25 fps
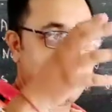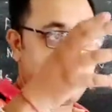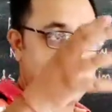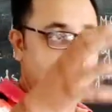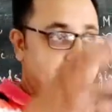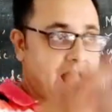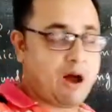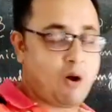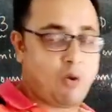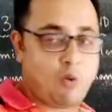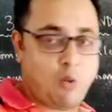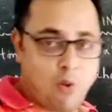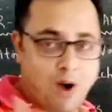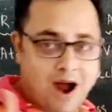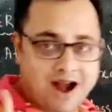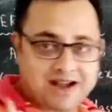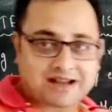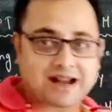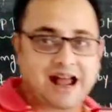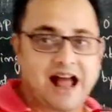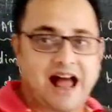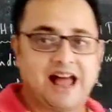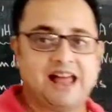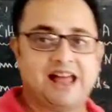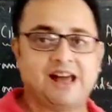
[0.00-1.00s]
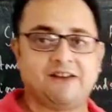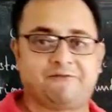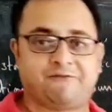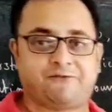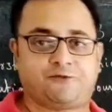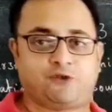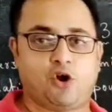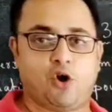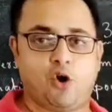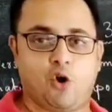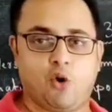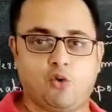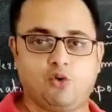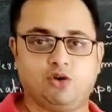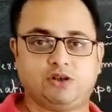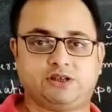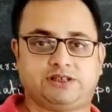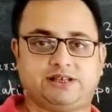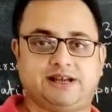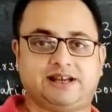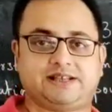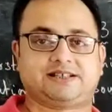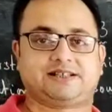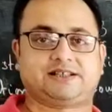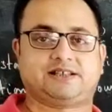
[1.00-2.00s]
Now what I have told
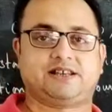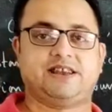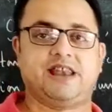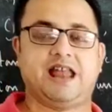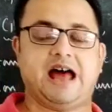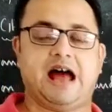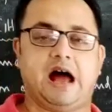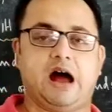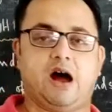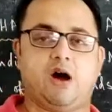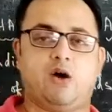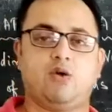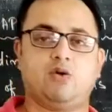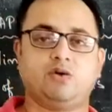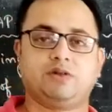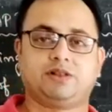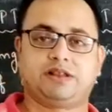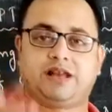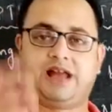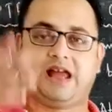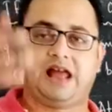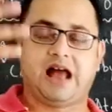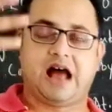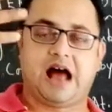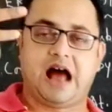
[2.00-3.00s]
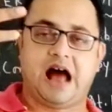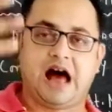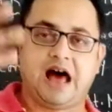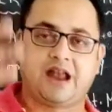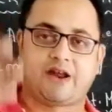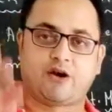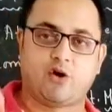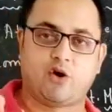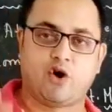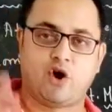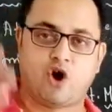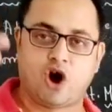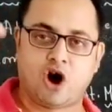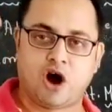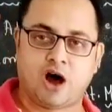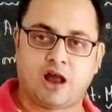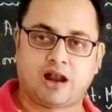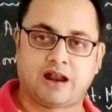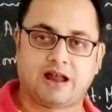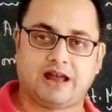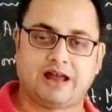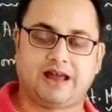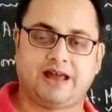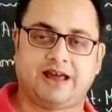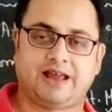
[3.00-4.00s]
just now, they are
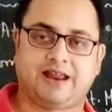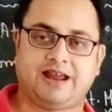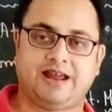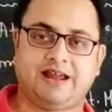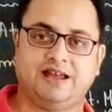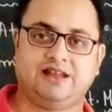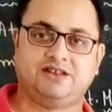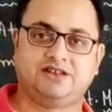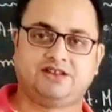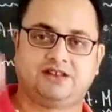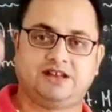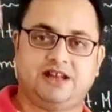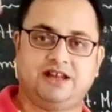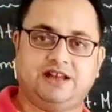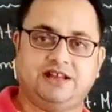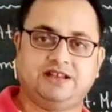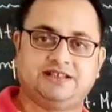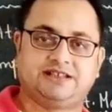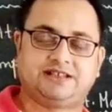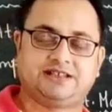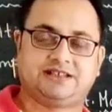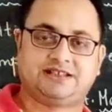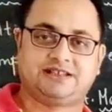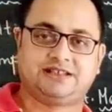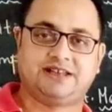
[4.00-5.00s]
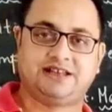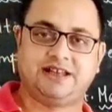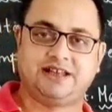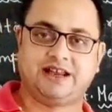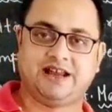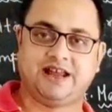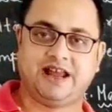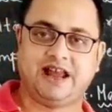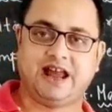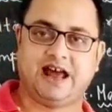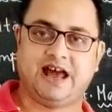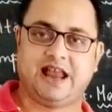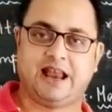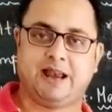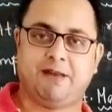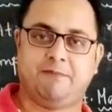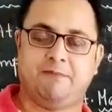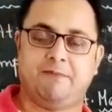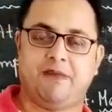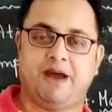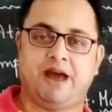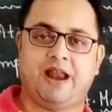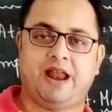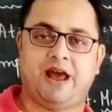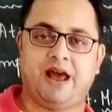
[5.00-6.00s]
all arranged in
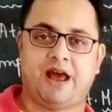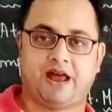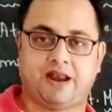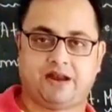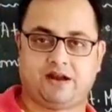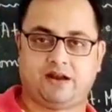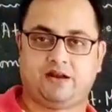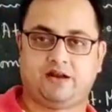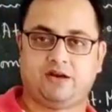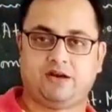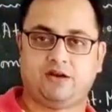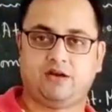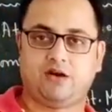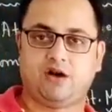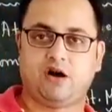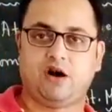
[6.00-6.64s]
serial manner